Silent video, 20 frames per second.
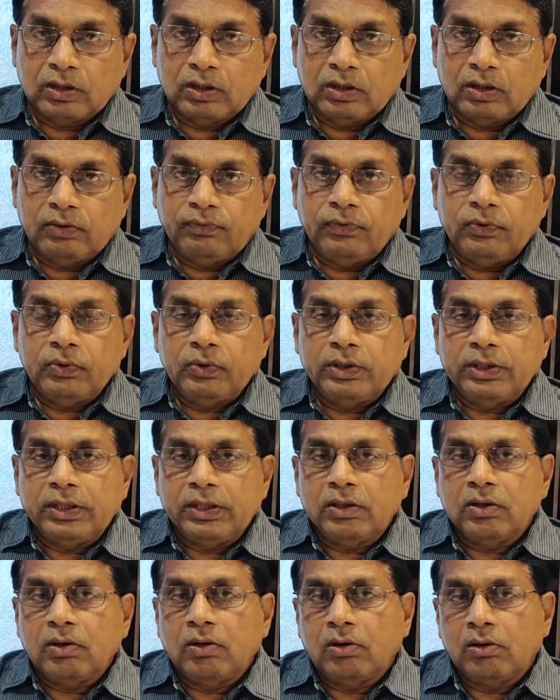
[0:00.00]
If you
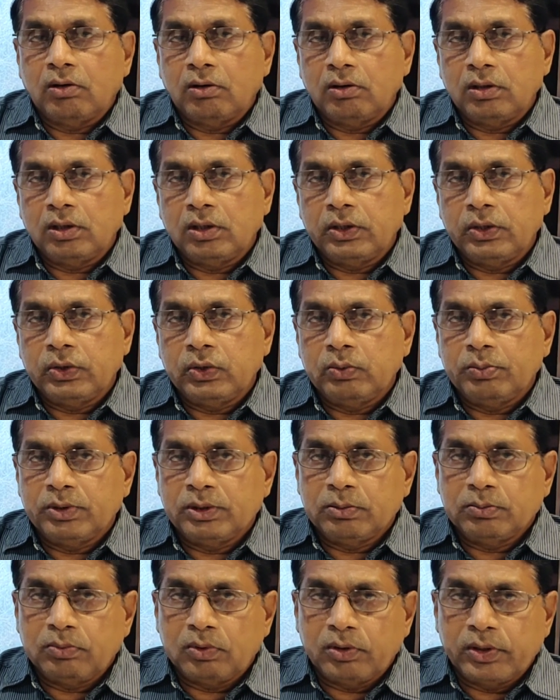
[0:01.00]
take all the
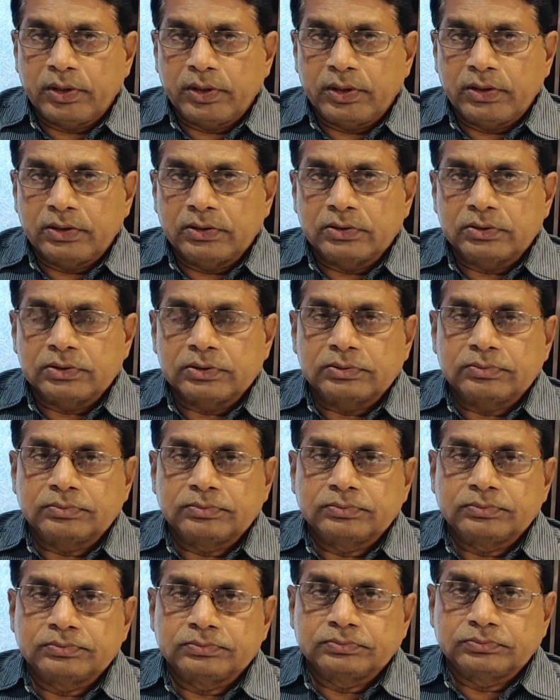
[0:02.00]
human beings,
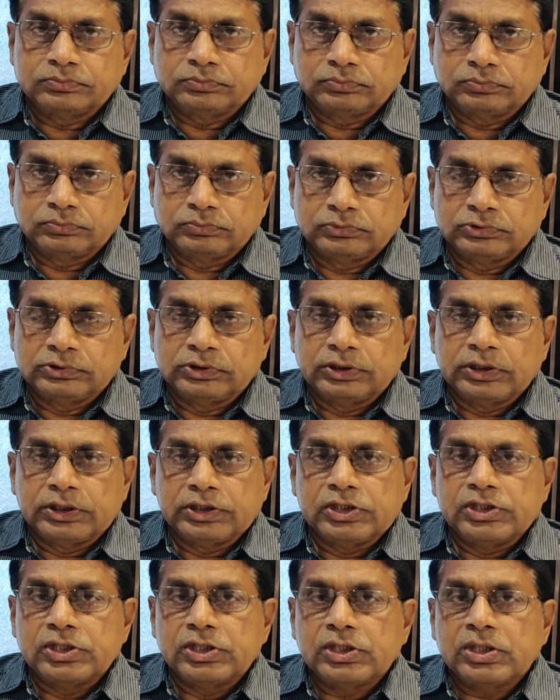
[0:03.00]
the
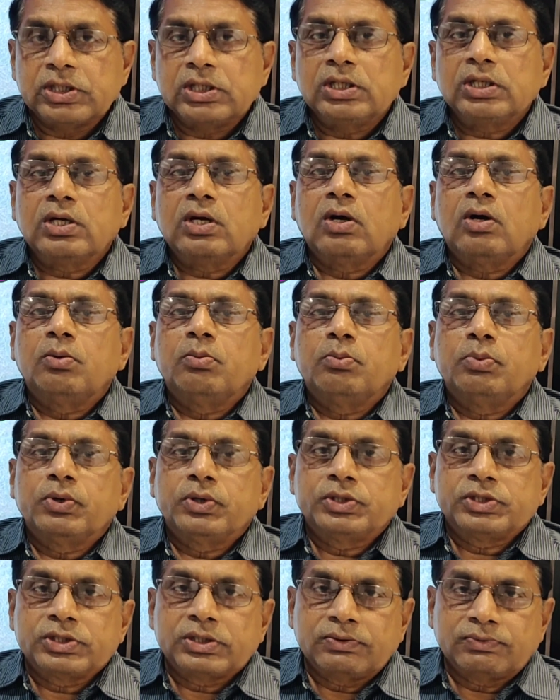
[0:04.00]
general
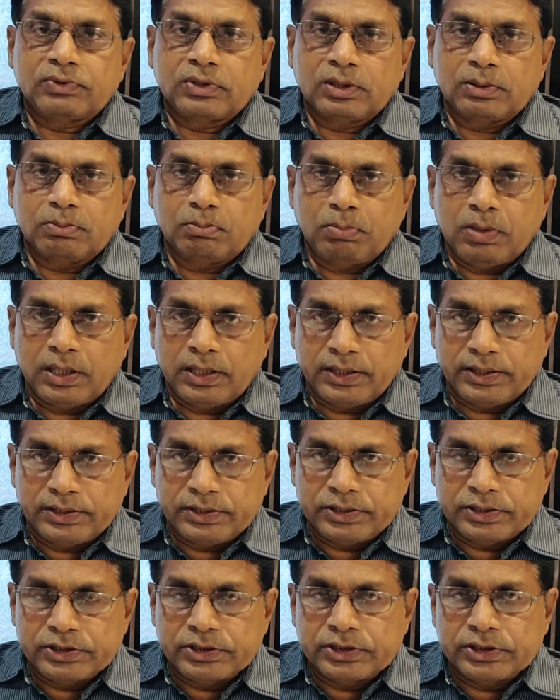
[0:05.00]
composition of the
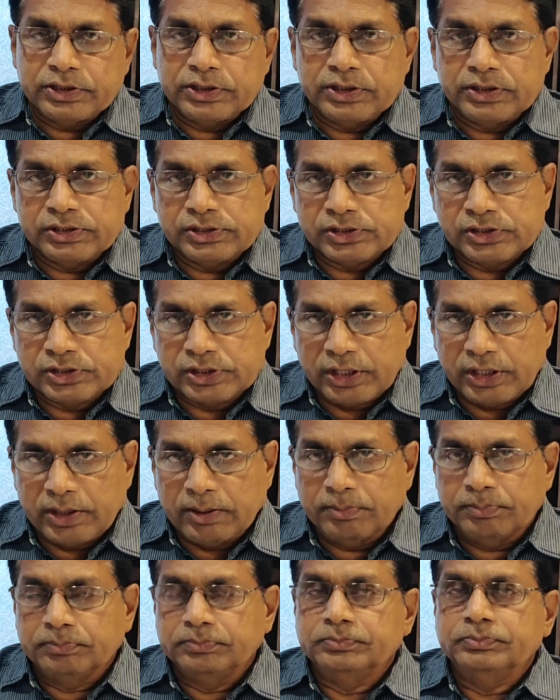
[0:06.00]
blood is same.